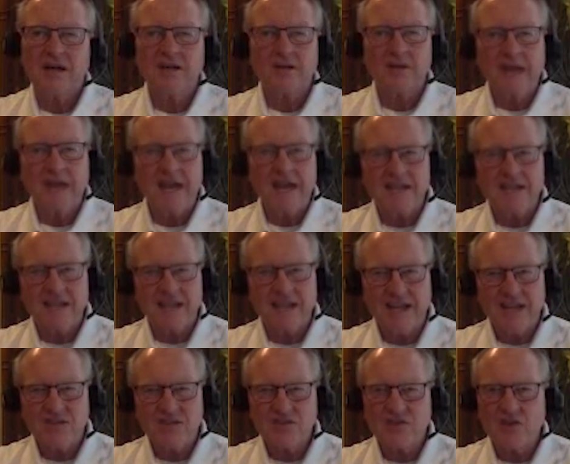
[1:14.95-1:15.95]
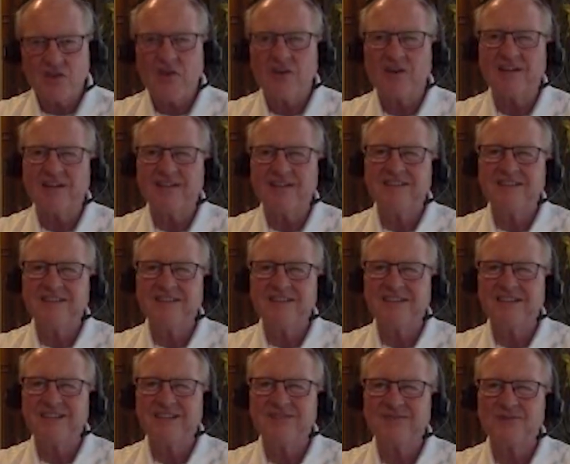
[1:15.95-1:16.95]
as I get started,
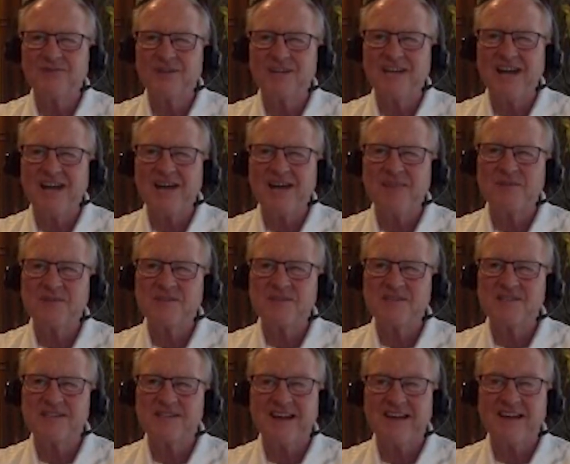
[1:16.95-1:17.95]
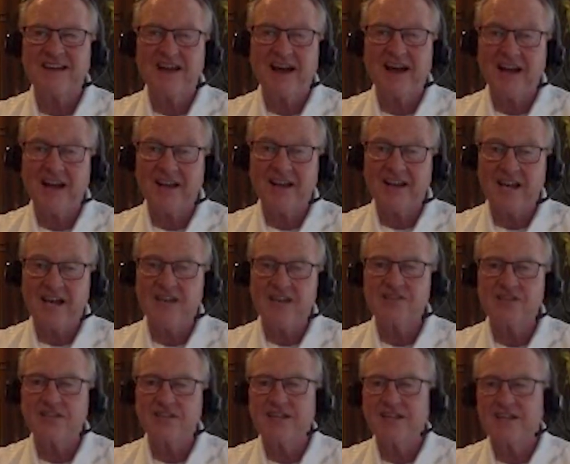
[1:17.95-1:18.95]
then what happens is I could
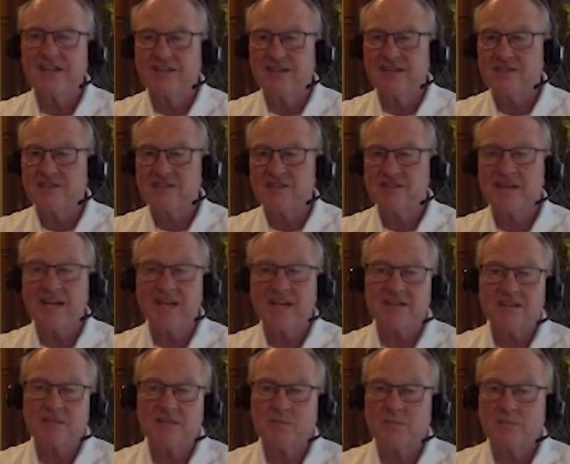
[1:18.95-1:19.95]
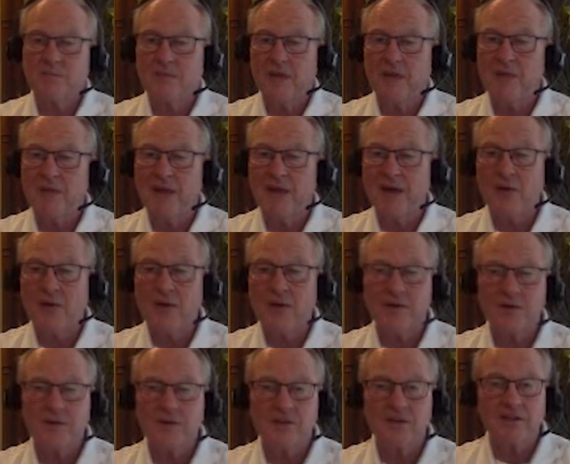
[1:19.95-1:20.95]
actually get, this is actually about what it
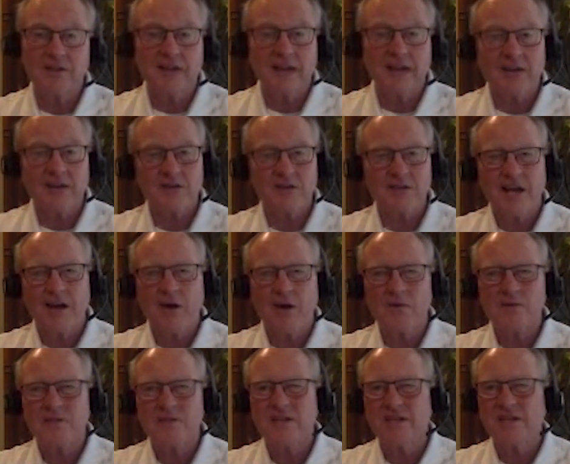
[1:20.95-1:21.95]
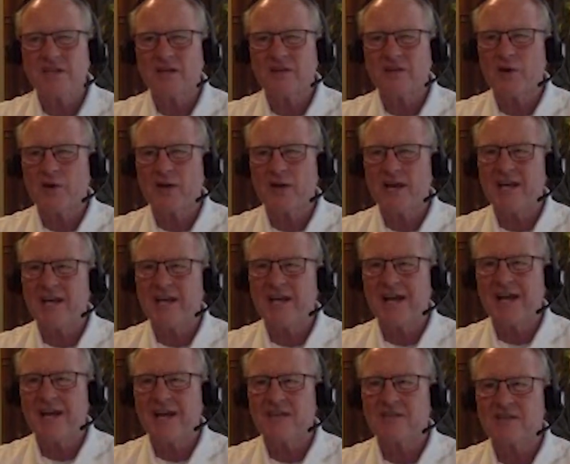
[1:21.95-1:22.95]
would look like, because I always get a green
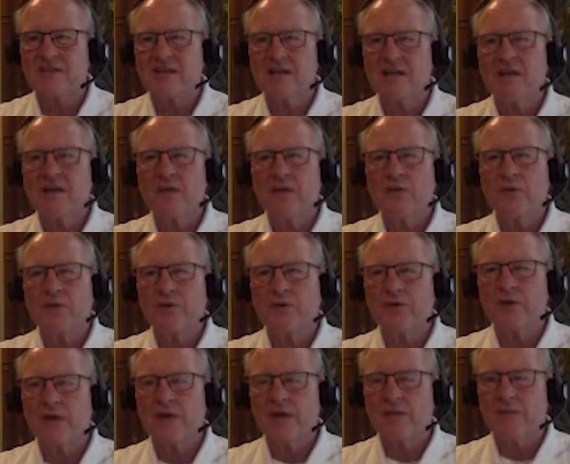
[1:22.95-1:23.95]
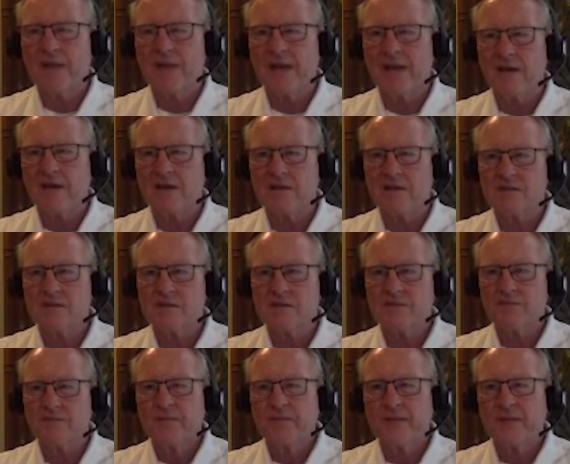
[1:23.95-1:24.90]
cast when they're not balanced.